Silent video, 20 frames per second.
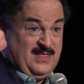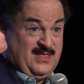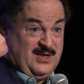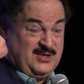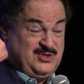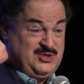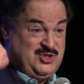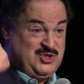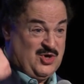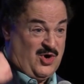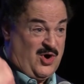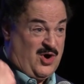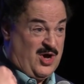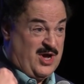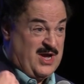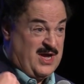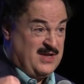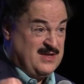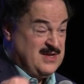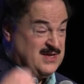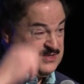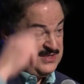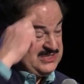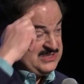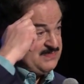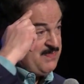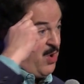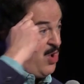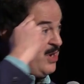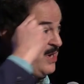The joy, uh,
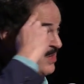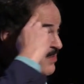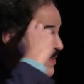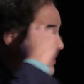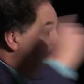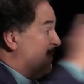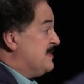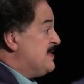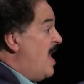this morning we were